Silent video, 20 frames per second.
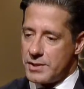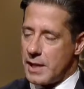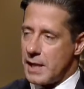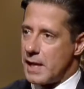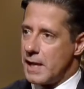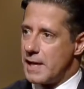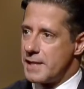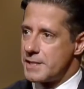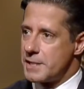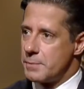
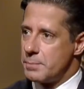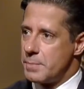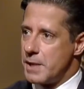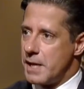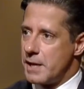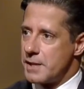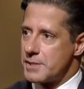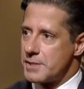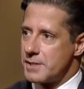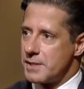Tallahassee
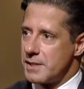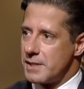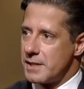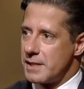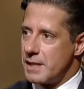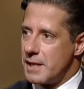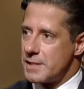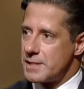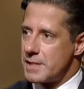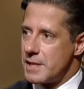passed
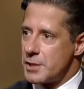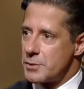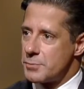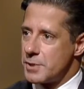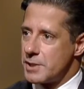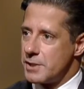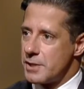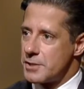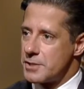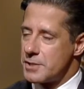class size
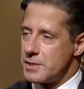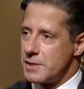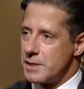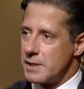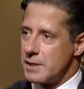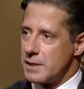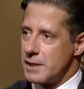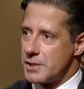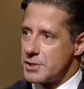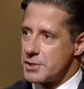reduction
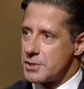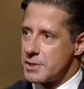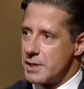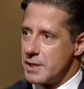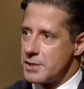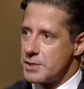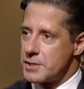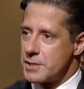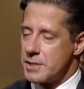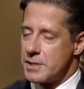
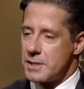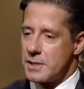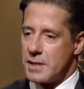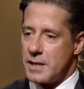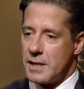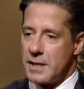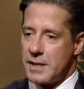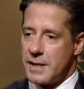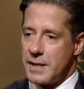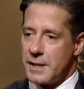legislation,
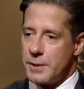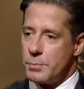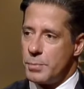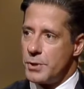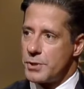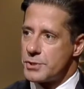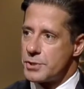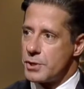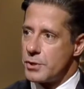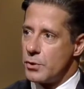it
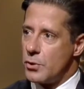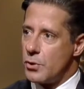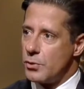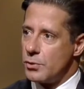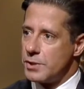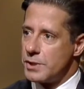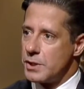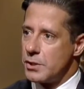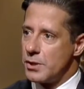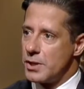imposed it
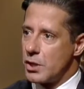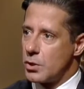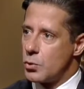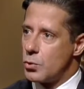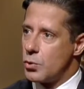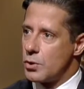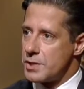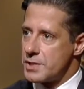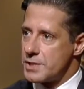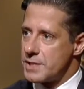only on the
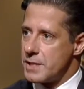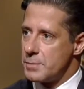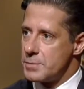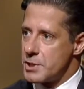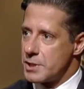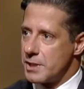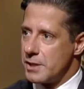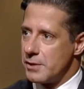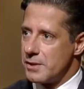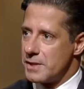core
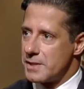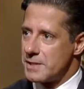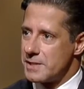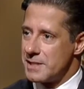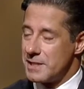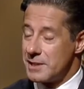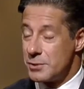subject areas.